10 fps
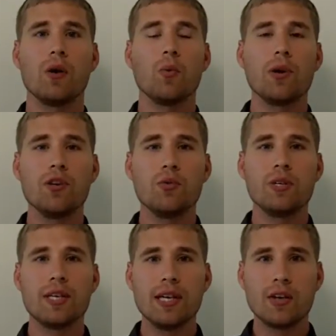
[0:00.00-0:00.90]
When you
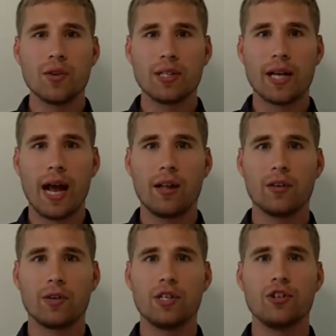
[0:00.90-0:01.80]
decrease
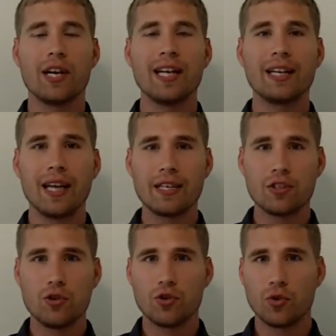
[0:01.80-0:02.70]
calories, you're getting
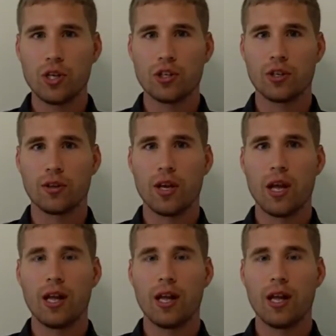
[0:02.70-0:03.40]
less nutrition,